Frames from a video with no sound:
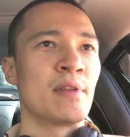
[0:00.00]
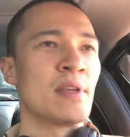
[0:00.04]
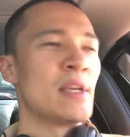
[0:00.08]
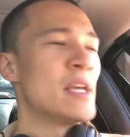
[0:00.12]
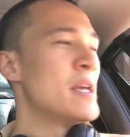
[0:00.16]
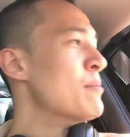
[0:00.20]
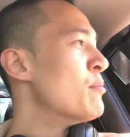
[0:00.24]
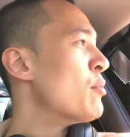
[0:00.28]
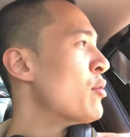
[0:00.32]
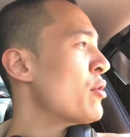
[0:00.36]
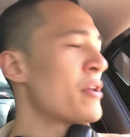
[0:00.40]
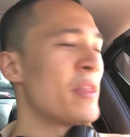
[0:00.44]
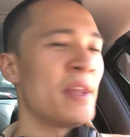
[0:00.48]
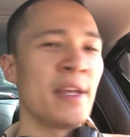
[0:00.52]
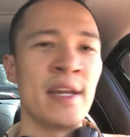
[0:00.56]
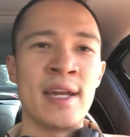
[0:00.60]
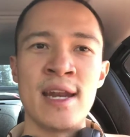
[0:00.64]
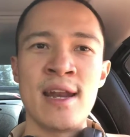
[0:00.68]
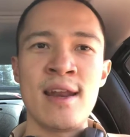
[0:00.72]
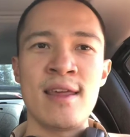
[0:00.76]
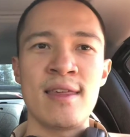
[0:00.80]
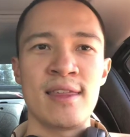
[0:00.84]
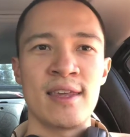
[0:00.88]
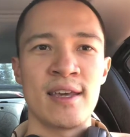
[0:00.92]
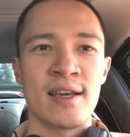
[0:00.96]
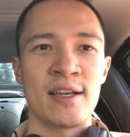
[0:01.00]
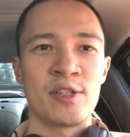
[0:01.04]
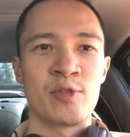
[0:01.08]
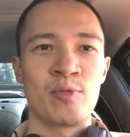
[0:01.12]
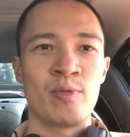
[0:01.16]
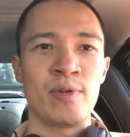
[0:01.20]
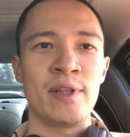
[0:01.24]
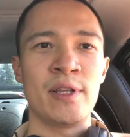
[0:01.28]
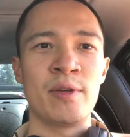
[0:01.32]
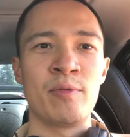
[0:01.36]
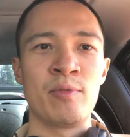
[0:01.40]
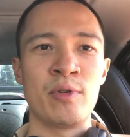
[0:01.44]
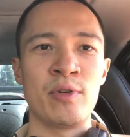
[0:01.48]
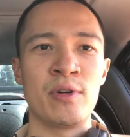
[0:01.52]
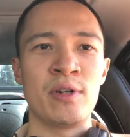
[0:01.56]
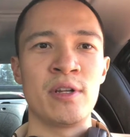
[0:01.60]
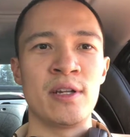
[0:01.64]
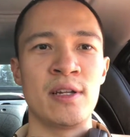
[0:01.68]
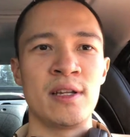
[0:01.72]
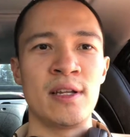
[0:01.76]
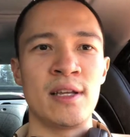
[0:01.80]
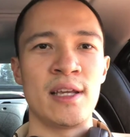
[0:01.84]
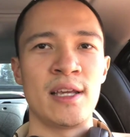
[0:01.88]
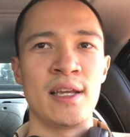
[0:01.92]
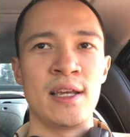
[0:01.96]
more than anything, it's really
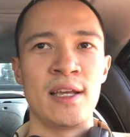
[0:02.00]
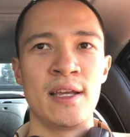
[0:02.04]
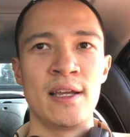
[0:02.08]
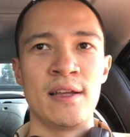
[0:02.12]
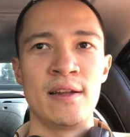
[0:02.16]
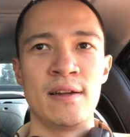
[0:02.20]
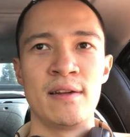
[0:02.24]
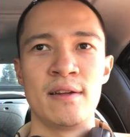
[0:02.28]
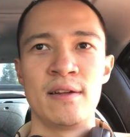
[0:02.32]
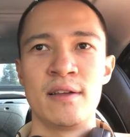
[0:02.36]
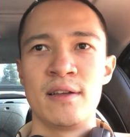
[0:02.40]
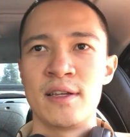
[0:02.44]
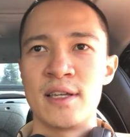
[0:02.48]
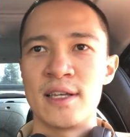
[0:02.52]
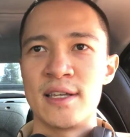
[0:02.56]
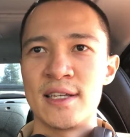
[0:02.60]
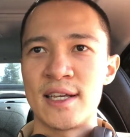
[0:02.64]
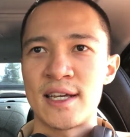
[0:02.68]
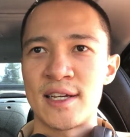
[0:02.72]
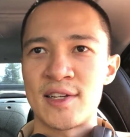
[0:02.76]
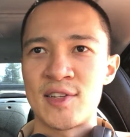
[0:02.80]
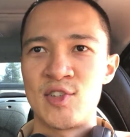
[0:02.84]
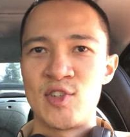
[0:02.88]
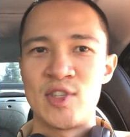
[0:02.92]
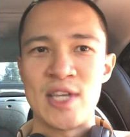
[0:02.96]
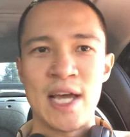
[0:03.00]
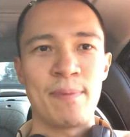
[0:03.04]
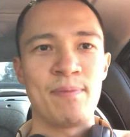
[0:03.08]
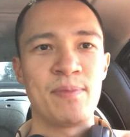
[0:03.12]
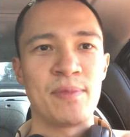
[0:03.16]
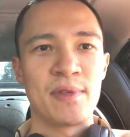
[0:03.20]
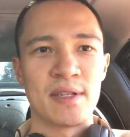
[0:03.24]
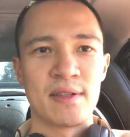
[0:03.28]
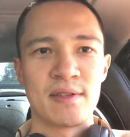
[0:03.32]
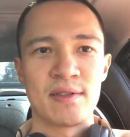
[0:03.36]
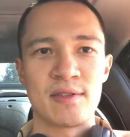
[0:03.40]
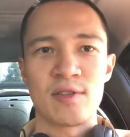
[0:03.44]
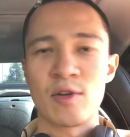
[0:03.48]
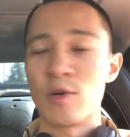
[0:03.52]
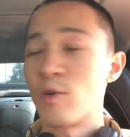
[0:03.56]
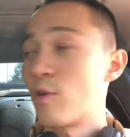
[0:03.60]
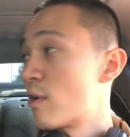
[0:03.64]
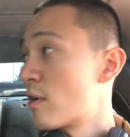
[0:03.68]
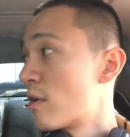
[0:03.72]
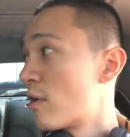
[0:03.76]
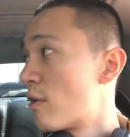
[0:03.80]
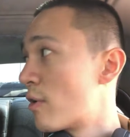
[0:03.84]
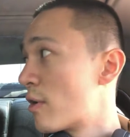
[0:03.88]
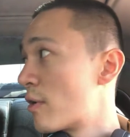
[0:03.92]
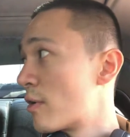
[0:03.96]
rooted in acceptance
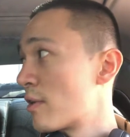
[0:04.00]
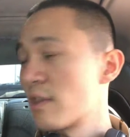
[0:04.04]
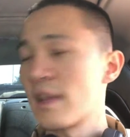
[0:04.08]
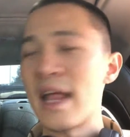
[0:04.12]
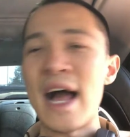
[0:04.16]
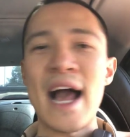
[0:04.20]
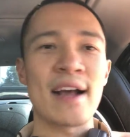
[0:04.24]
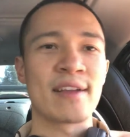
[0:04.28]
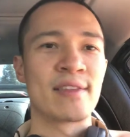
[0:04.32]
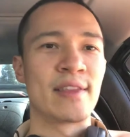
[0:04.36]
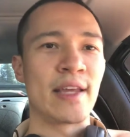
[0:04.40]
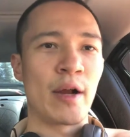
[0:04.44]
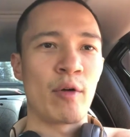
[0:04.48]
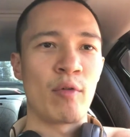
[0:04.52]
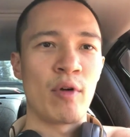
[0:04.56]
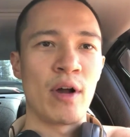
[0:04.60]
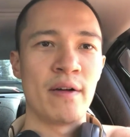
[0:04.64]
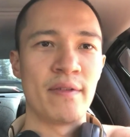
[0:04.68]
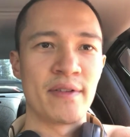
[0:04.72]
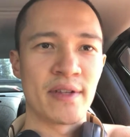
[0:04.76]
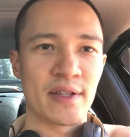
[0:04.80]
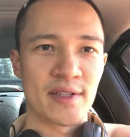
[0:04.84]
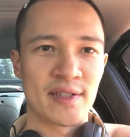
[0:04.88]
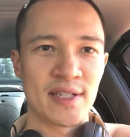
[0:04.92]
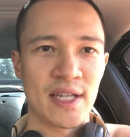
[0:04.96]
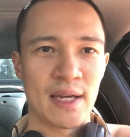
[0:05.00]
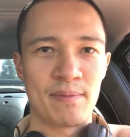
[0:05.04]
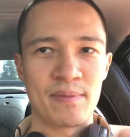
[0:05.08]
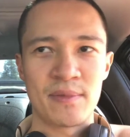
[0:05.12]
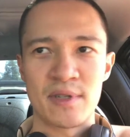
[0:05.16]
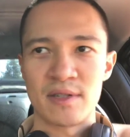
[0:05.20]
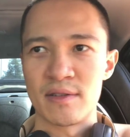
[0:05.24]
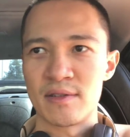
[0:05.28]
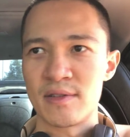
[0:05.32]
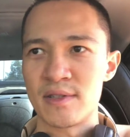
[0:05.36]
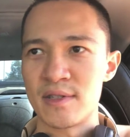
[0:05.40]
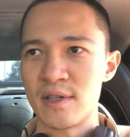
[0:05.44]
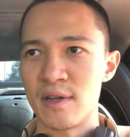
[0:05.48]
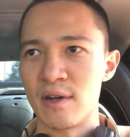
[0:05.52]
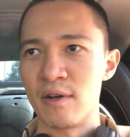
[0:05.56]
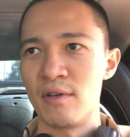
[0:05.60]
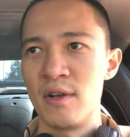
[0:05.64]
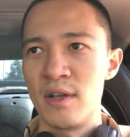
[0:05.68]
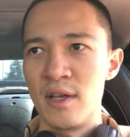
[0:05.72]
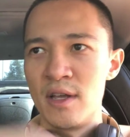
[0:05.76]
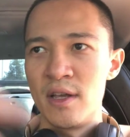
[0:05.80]
or lack thereof acceptance. So